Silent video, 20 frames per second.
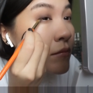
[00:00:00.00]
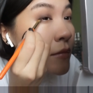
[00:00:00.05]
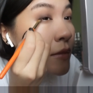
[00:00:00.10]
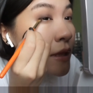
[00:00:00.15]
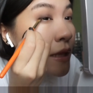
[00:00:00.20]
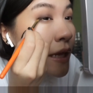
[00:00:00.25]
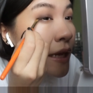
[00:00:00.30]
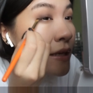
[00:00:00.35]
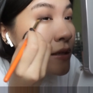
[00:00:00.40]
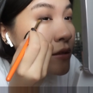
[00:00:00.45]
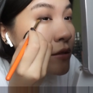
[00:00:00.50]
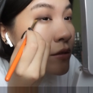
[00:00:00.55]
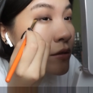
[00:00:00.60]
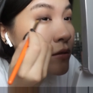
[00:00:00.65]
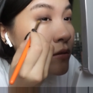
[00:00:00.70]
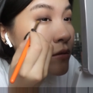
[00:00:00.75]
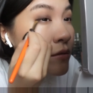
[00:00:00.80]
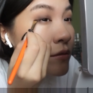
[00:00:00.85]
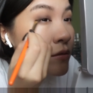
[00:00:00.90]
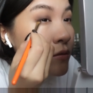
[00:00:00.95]
liner,
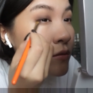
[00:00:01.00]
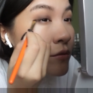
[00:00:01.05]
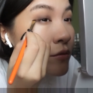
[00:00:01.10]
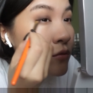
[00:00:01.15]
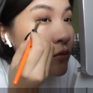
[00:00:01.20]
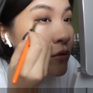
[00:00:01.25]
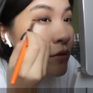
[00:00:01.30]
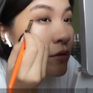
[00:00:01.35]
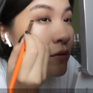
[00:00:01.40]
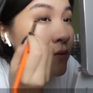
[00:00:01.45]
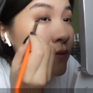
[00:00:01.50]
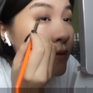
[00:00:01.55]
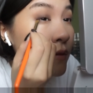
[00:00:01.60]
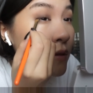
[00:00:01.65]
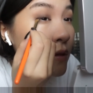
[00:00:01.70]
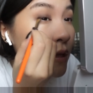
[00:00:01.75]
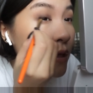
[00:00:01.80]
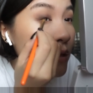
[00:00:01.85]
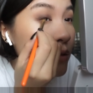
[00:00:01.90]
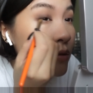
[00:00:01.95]
sort of
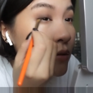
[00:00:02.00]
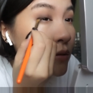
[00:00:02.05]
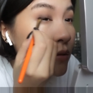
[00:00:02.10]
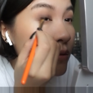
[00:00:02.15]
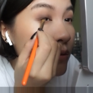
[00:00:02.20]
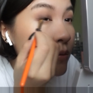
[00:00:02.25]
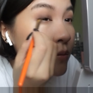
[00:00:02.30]
a liner.